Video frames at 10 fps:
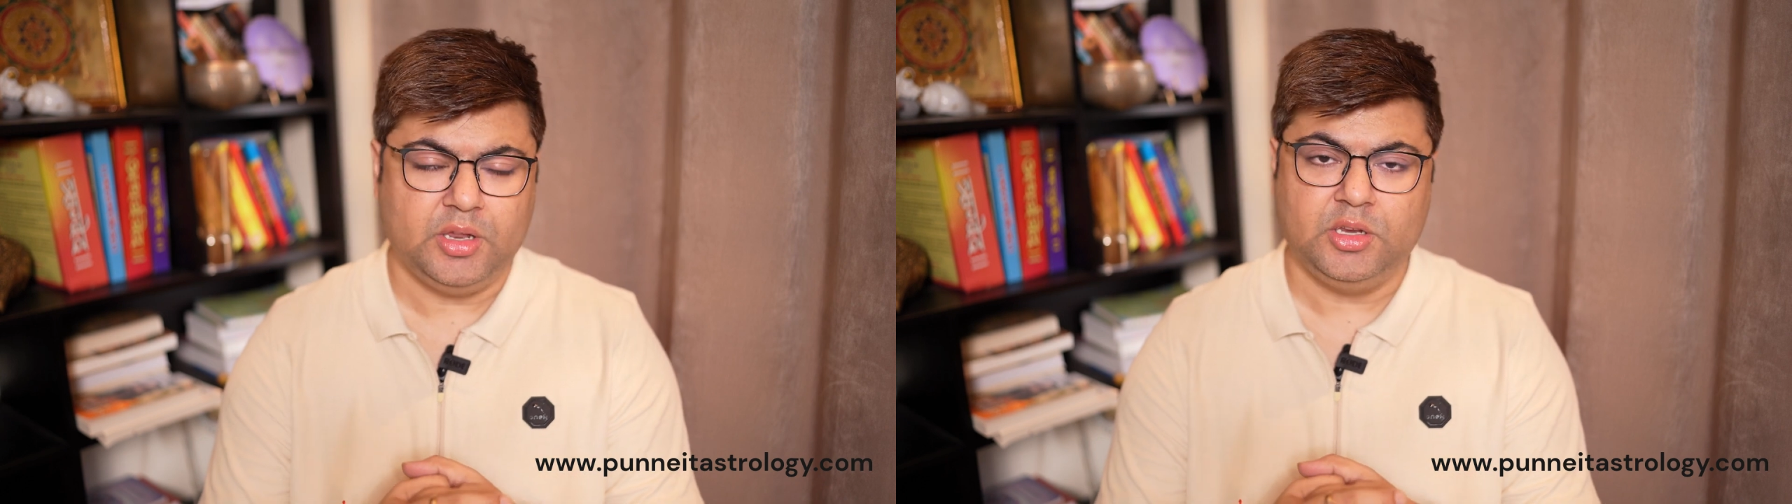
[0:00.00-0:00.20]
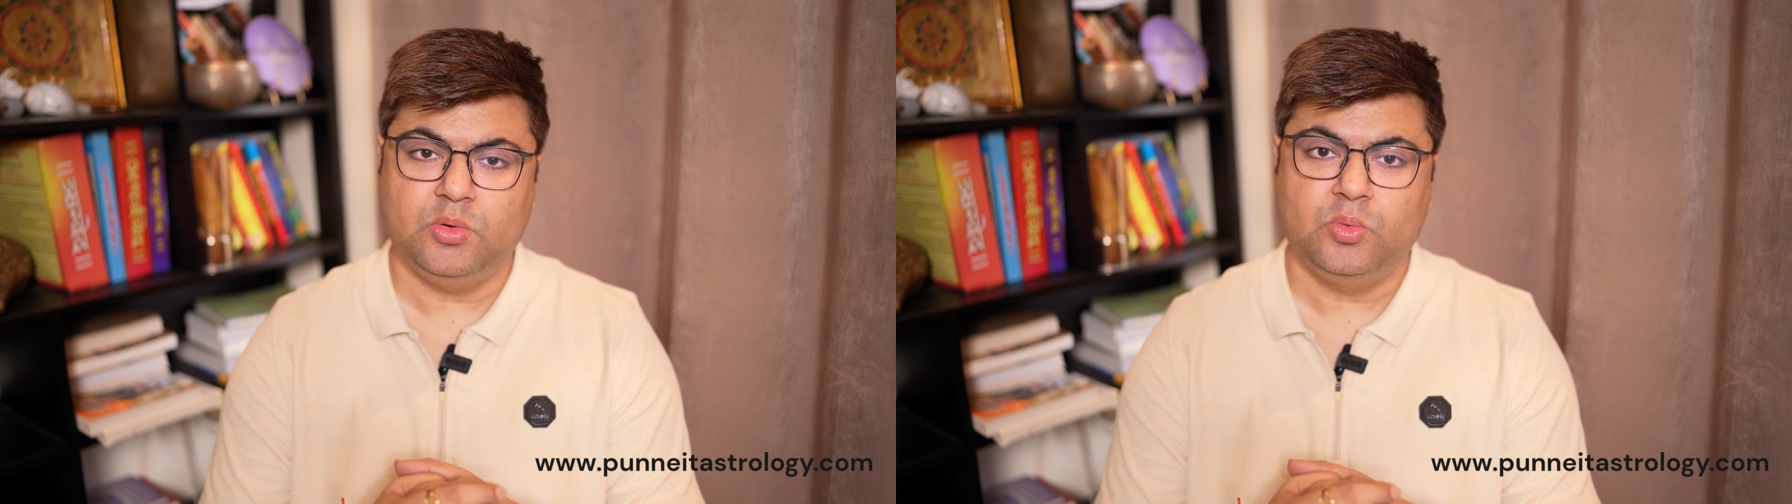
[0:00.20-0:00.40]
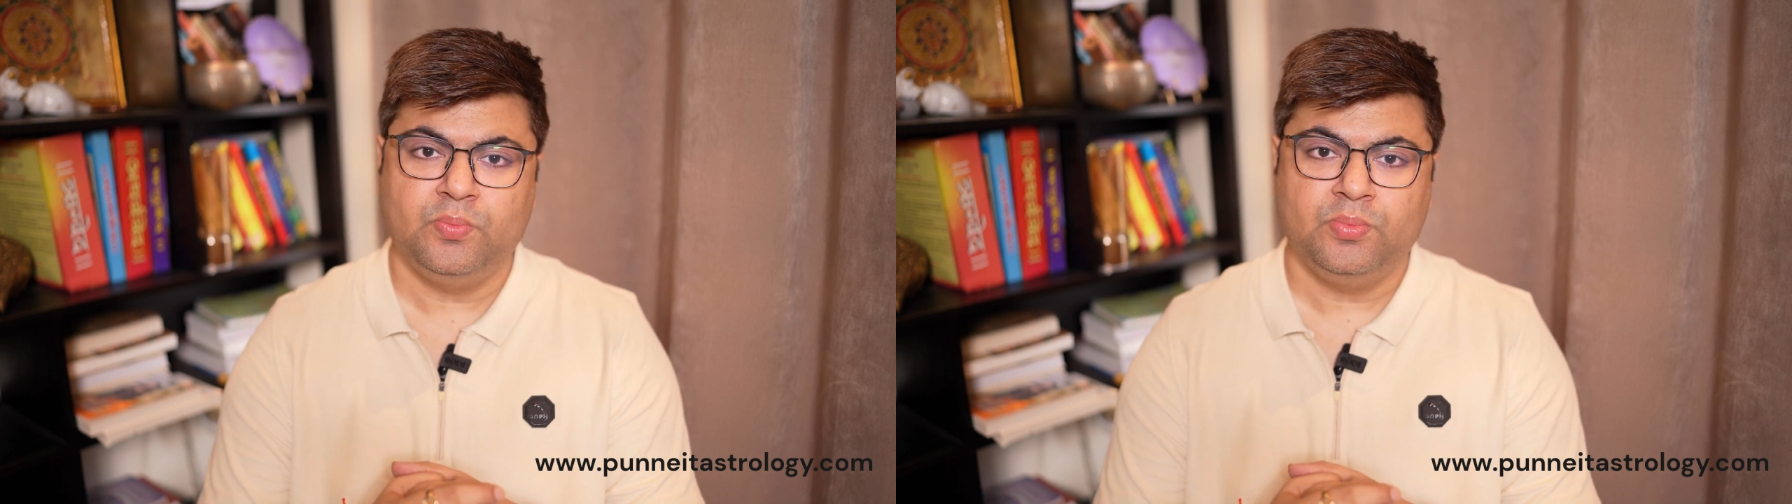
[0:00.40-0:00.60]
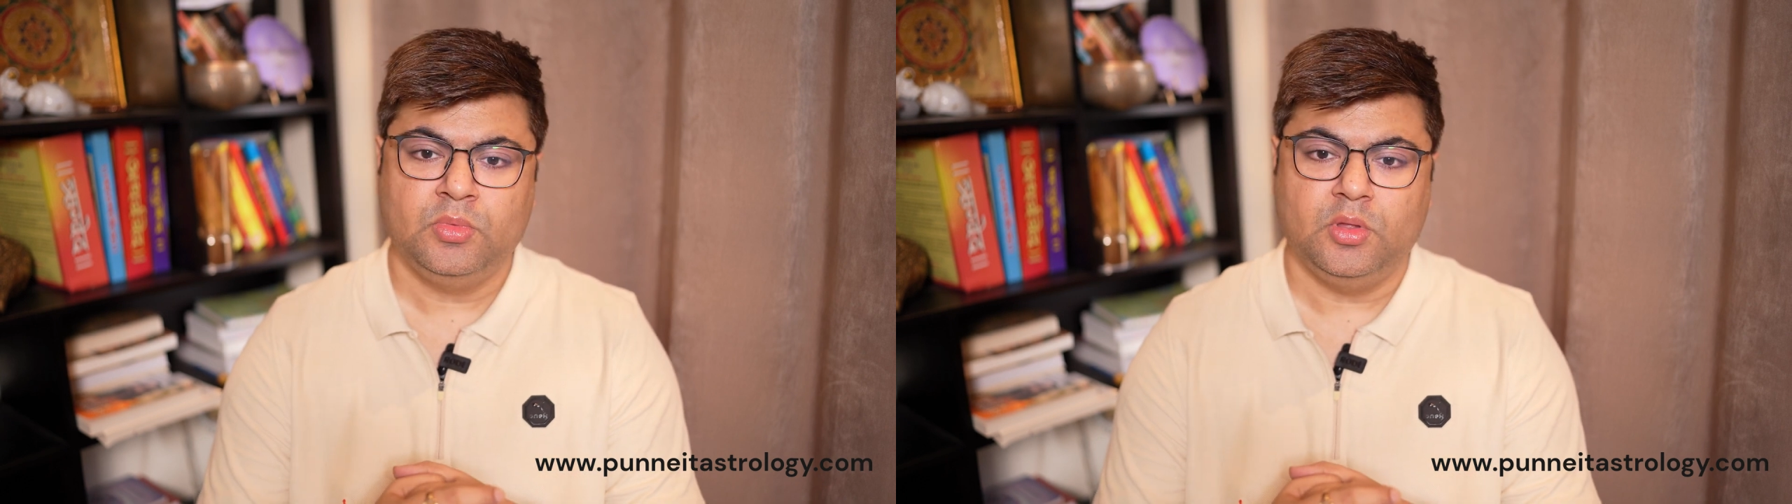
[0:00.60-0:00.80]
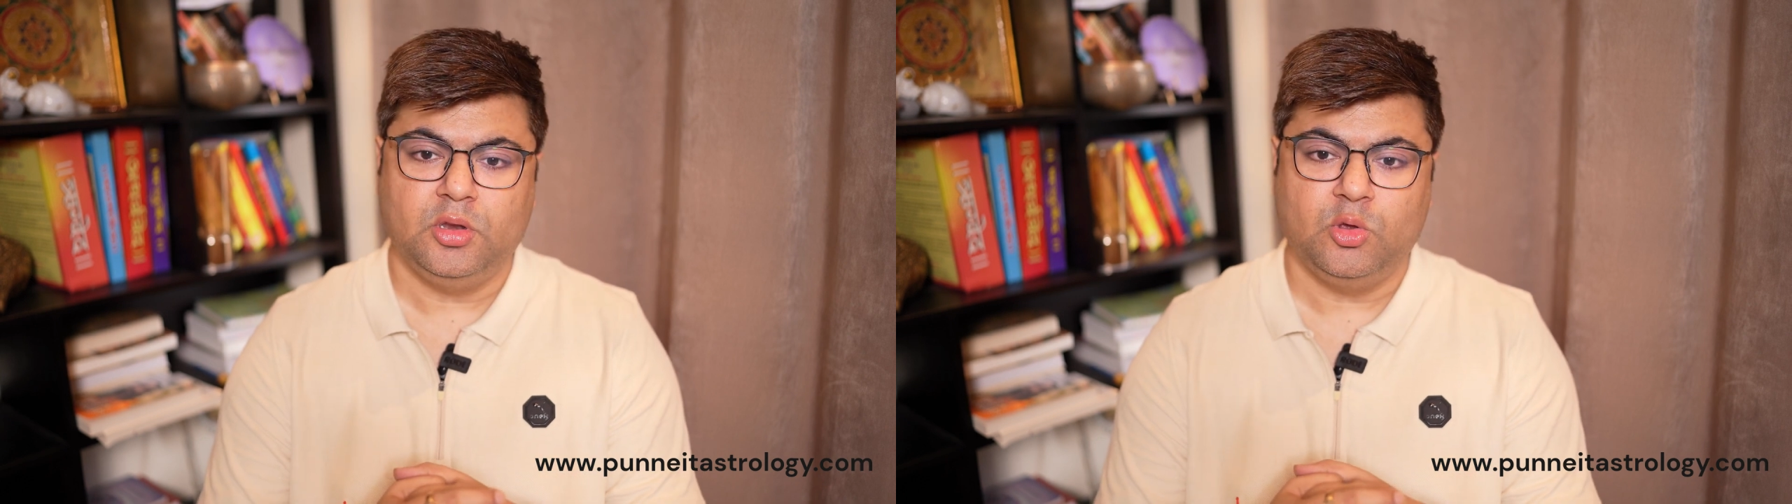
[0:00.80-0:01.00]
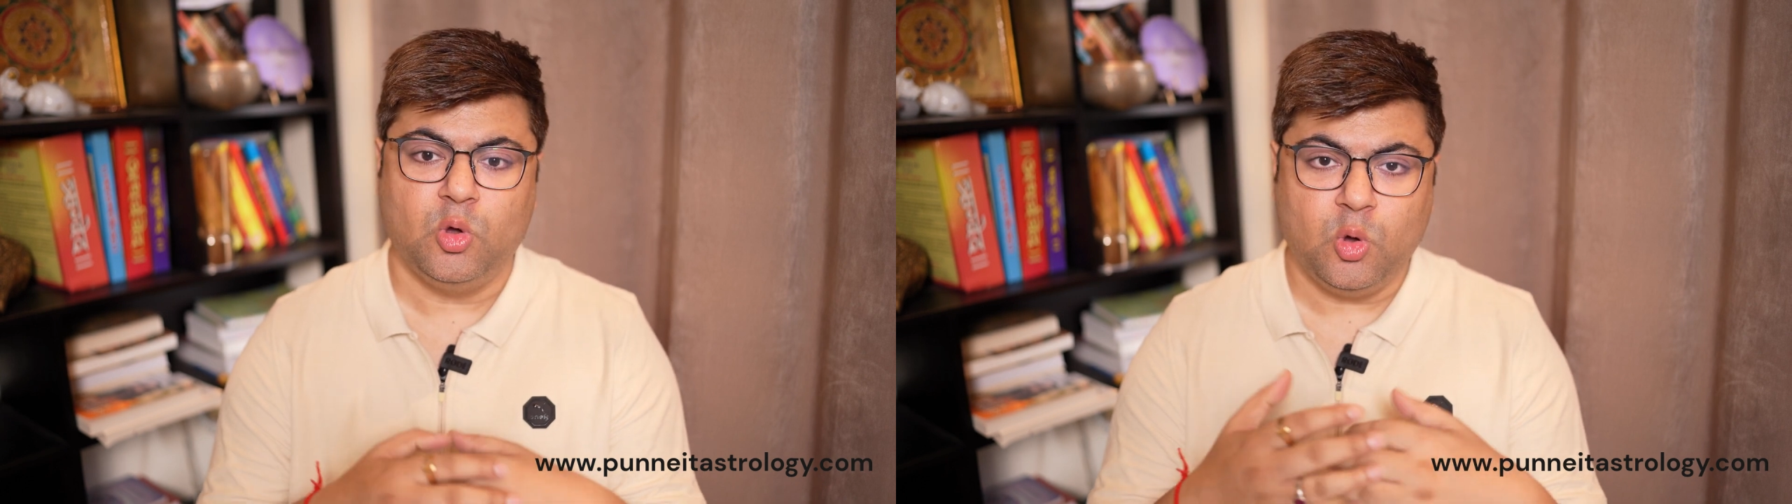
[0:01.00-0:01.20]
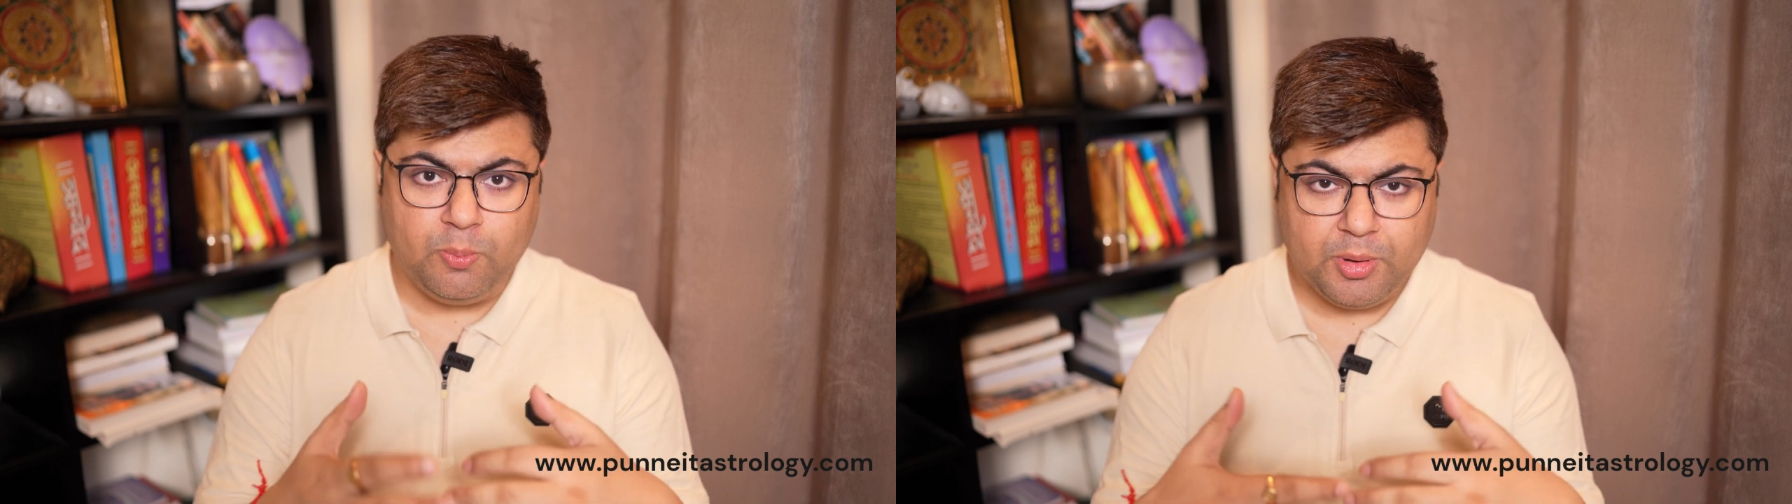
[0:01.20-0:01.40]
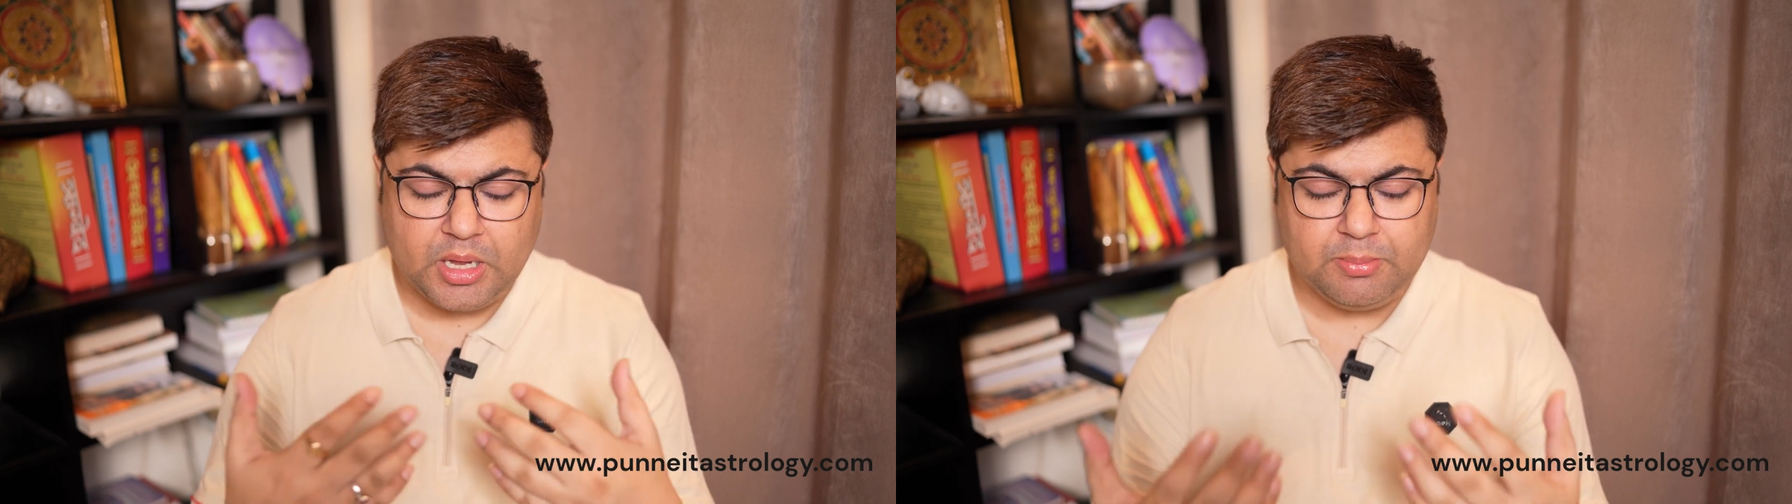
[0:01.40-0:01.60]
a new
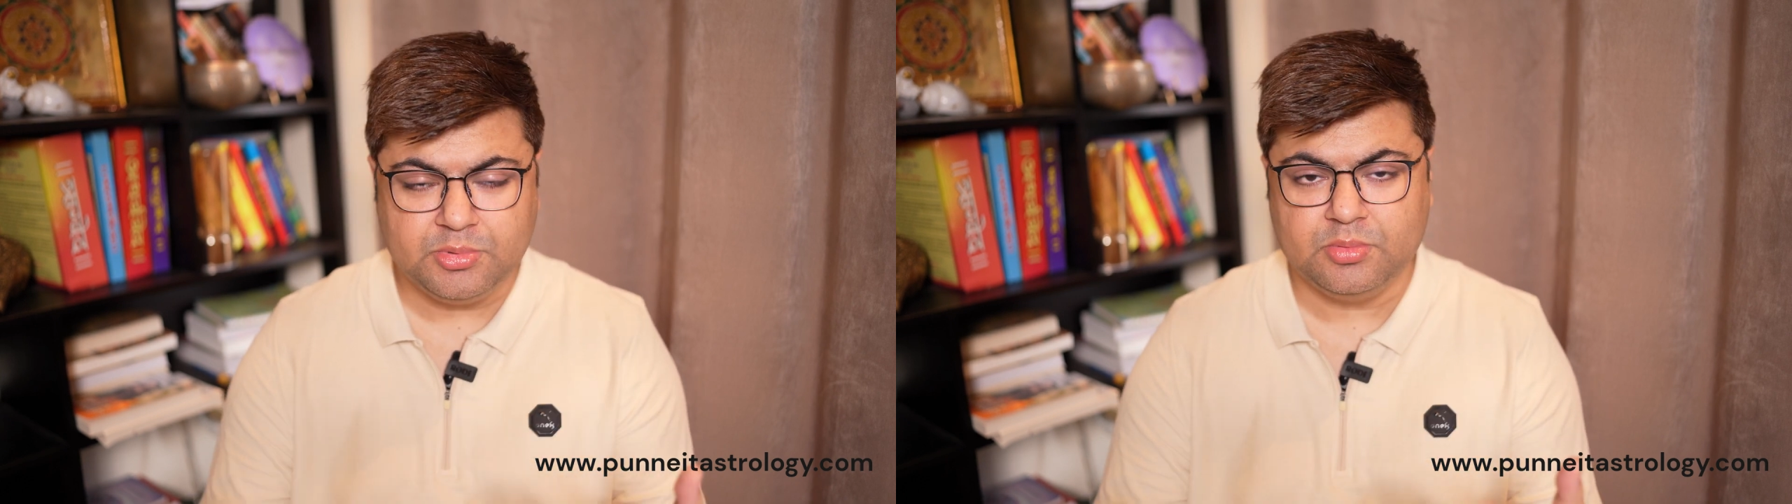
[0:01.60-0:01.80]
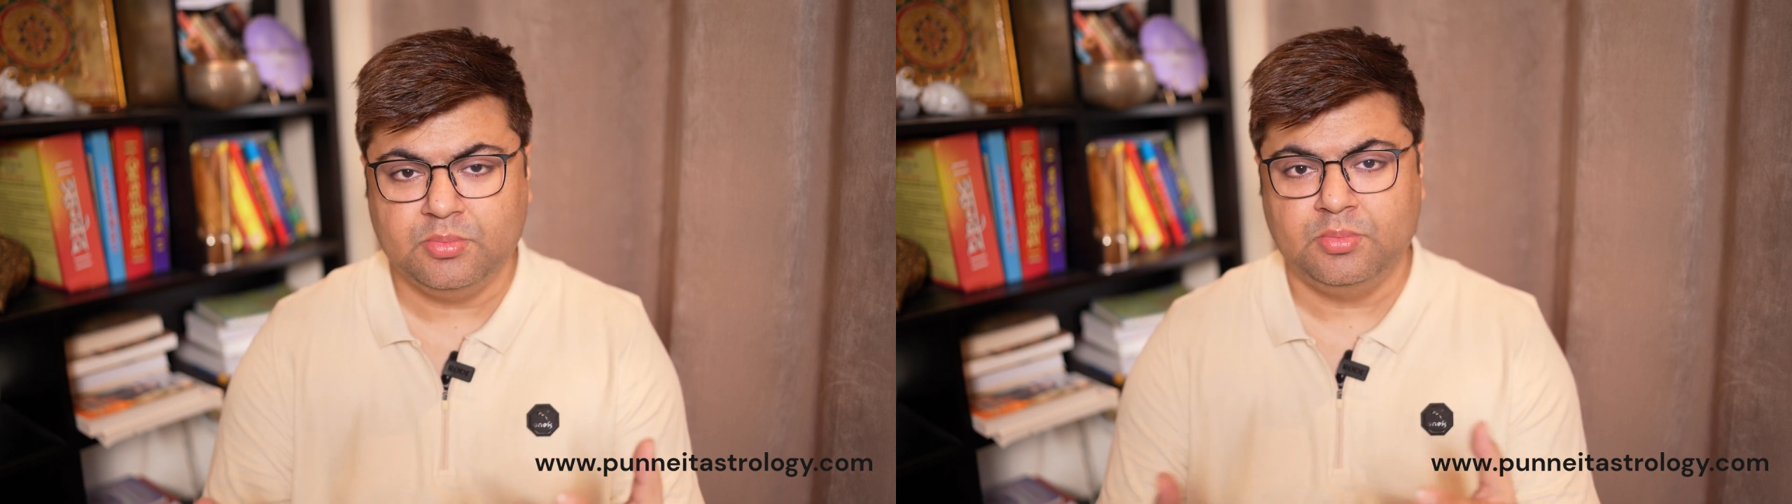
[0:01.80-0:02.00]
hope comes,